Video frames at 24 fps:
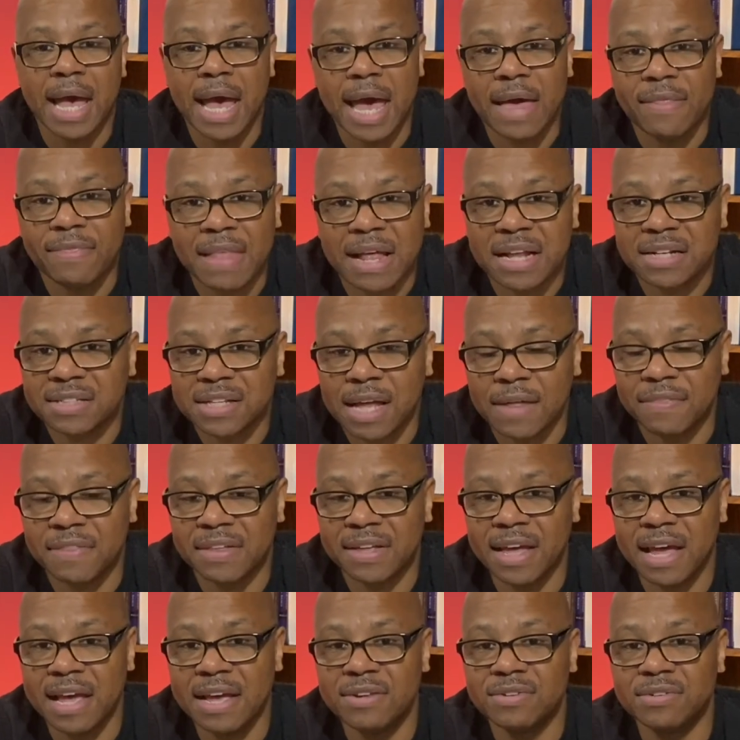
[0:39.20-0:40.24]
And that's not the
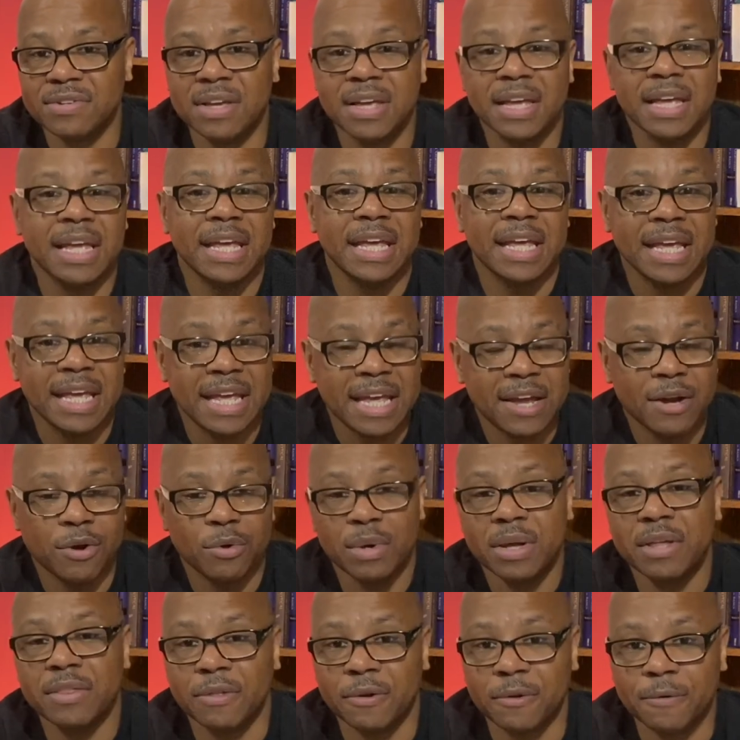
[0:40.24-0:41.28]
case
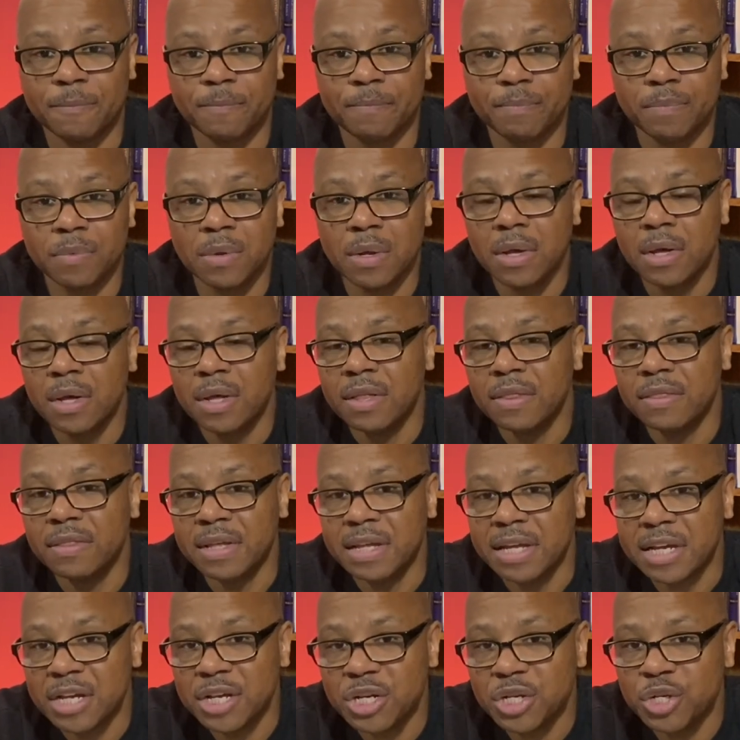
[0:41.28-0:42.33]
here either.
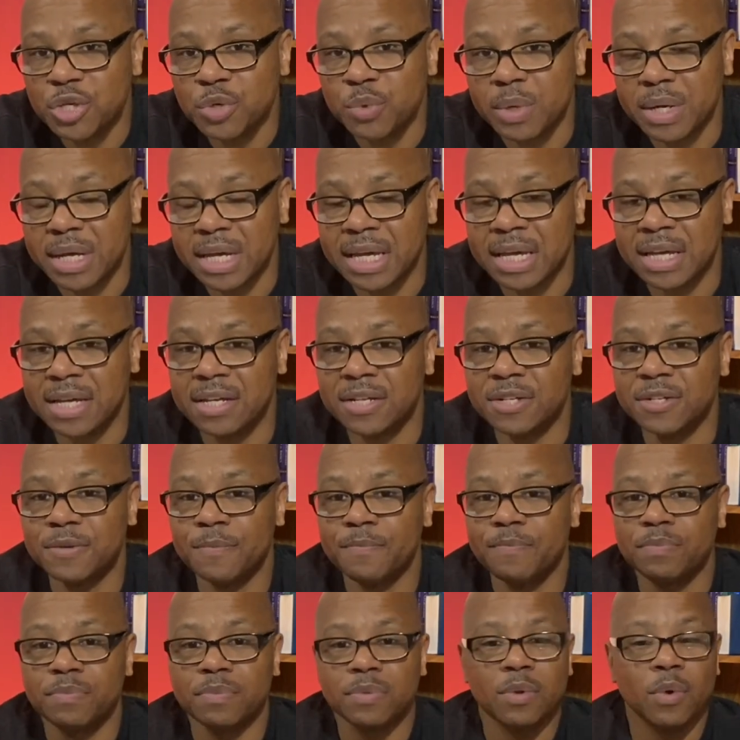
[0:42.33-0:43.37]
The issue is
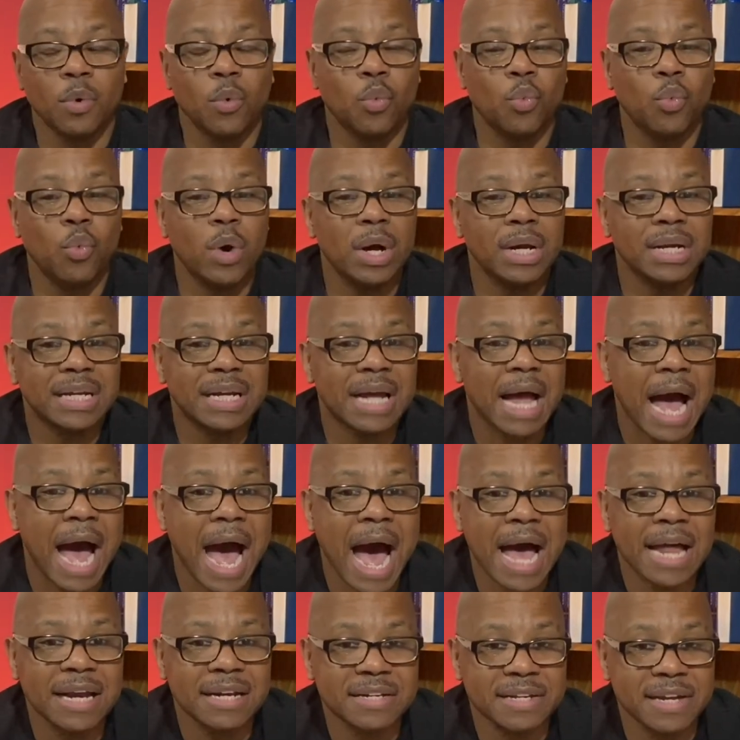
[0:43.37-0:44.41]
what
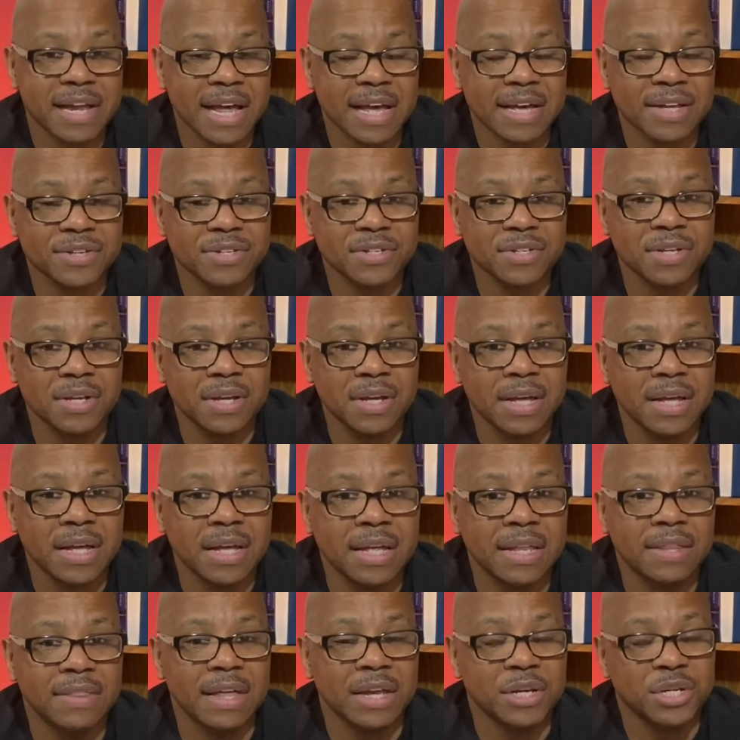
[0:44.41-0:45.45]
context
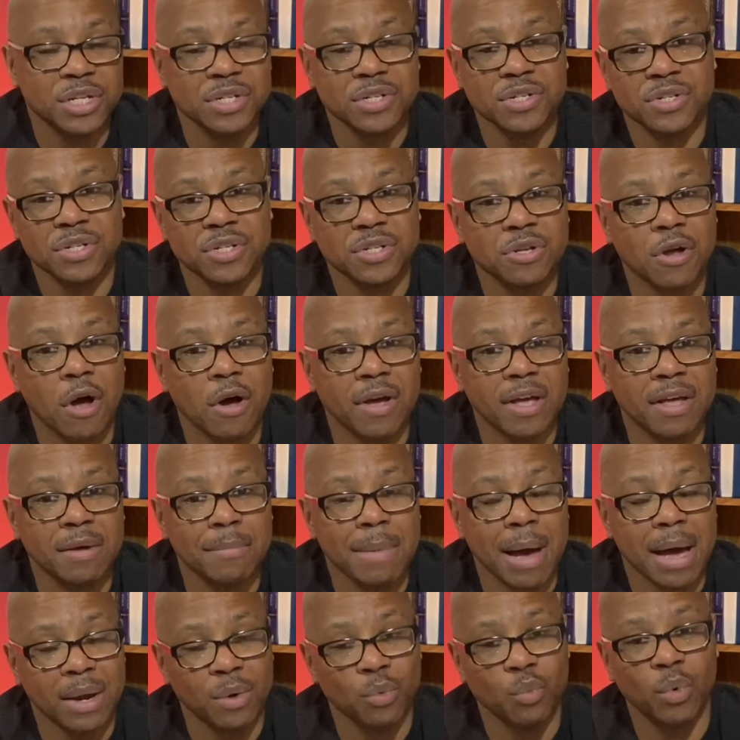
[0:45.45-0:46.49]
that Jesus is talking
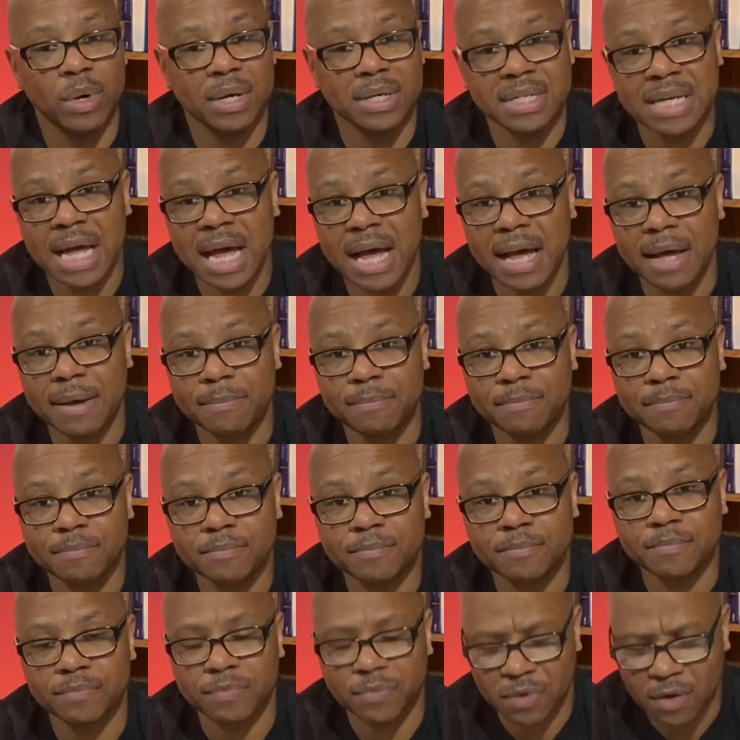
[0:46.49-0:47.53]
about and what time.
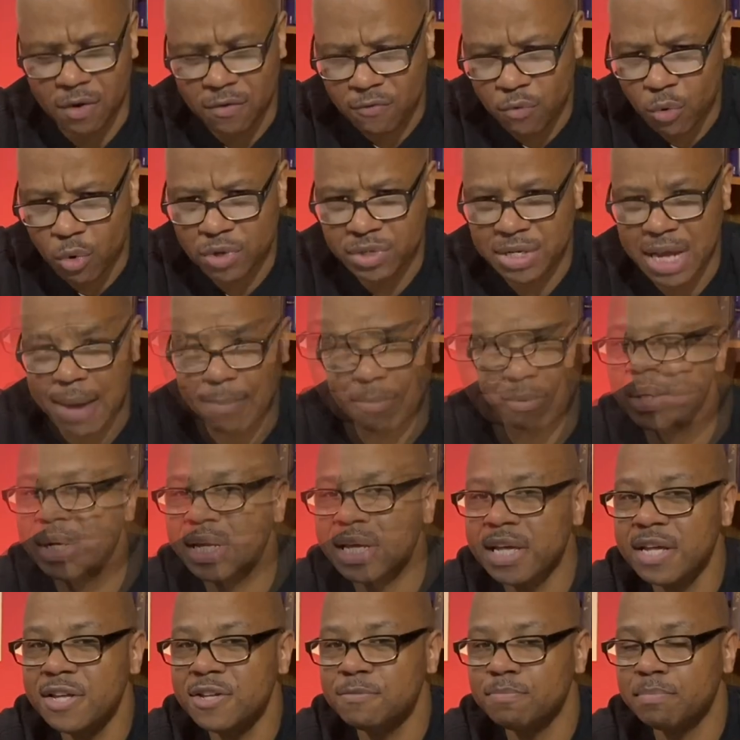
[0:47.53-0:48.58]
For example, when
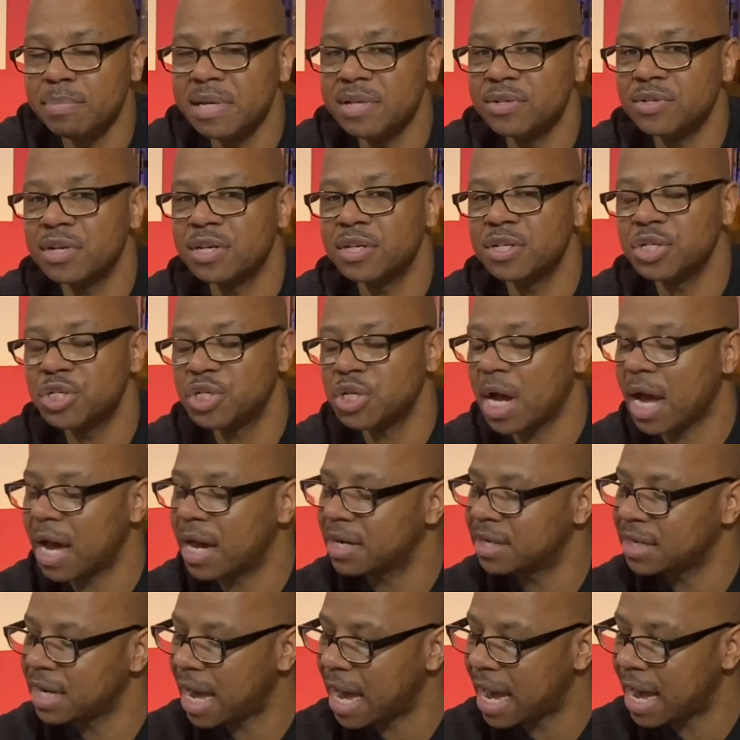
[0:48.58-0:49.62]
he speaks in
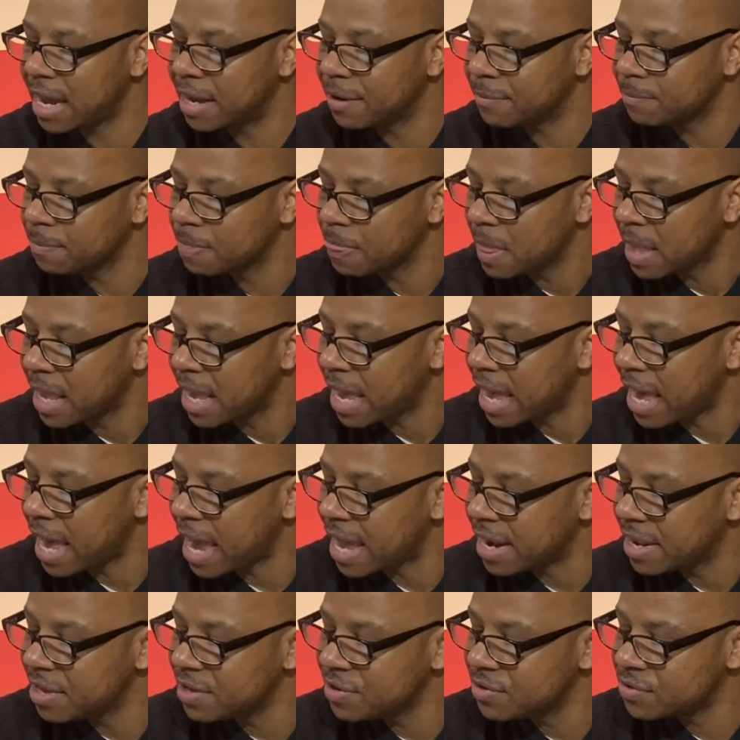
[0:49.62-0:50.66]
John 9
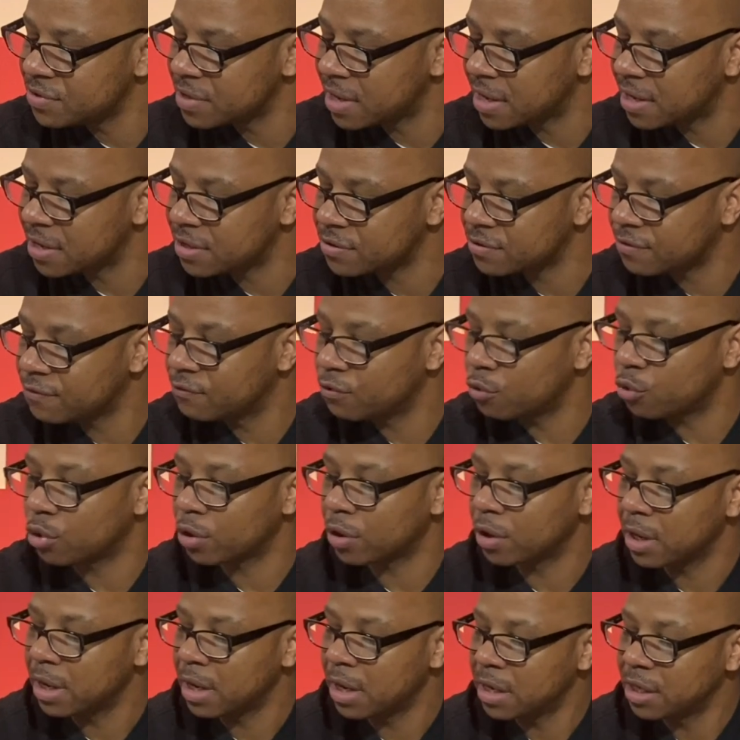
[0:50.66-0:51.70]
and he says,
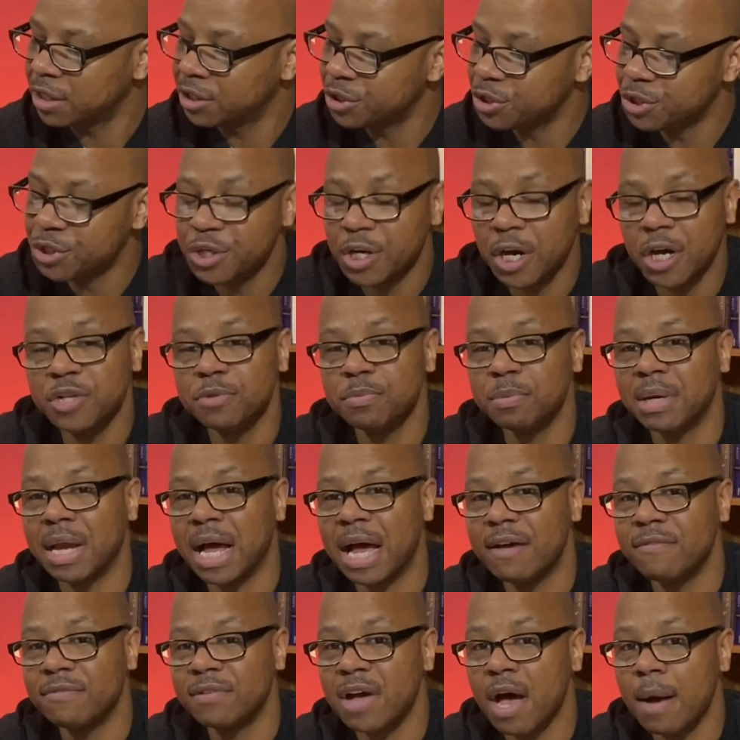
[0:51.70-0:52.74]
For judgment
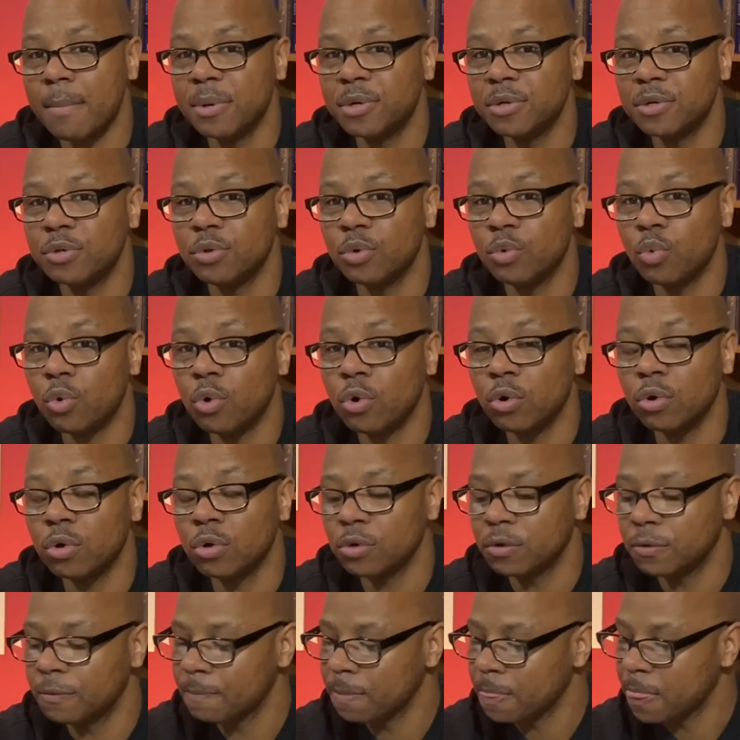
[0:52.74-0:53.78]
I have come into the
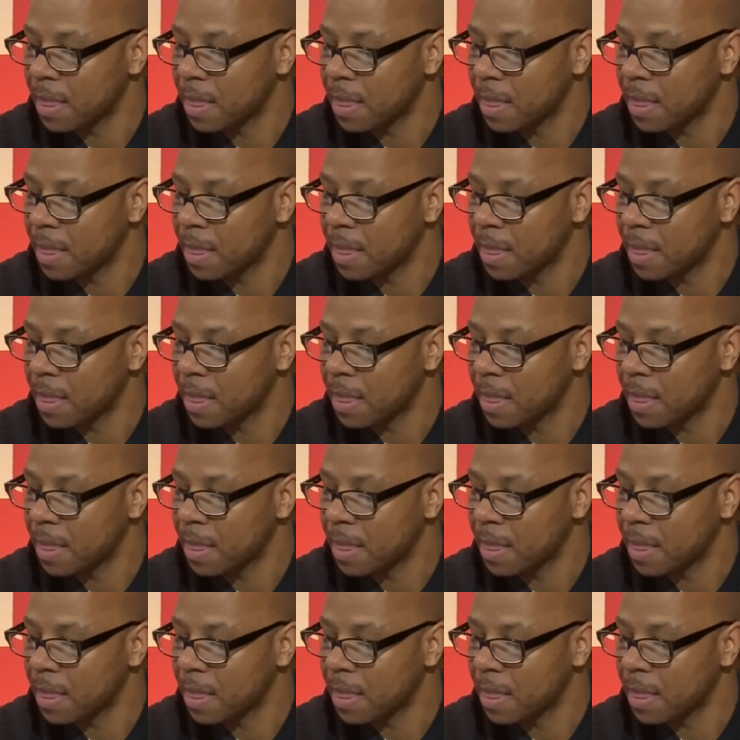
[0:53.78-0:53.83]
world,